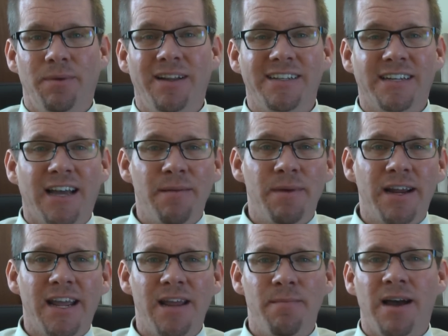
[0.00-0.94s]
By the time
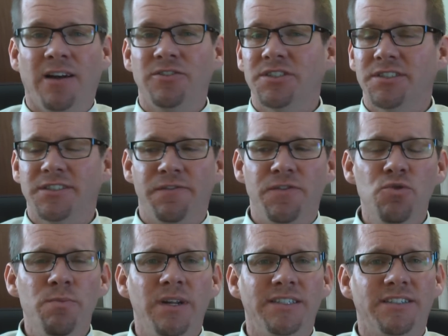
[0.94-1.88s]
I came out just a
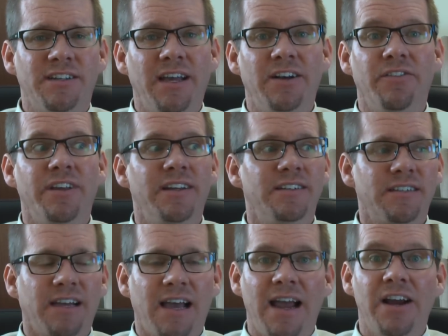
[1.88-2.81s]
few minutes later, the
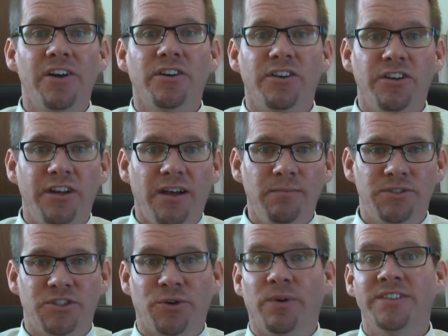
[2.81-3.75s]
entire
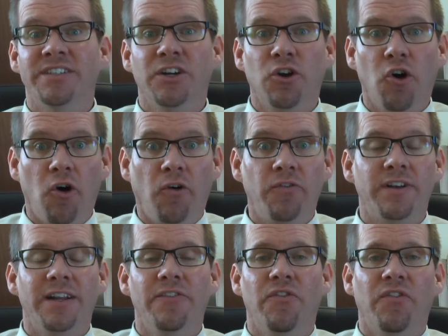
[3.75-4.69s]
dumpster was
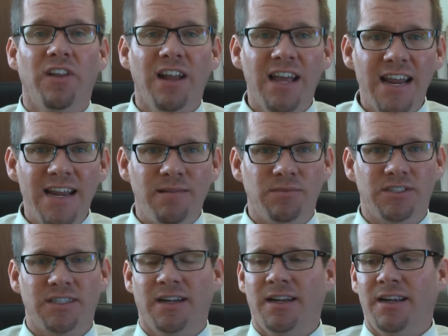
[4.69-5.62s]
engulfed in
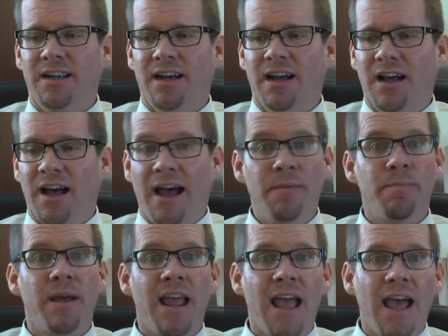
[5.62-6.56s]
flames. Uh, I
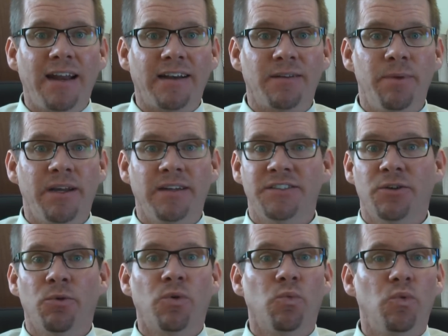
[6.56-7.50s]
panicked because
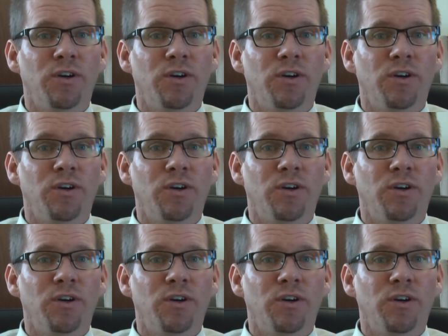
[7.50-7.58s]
there were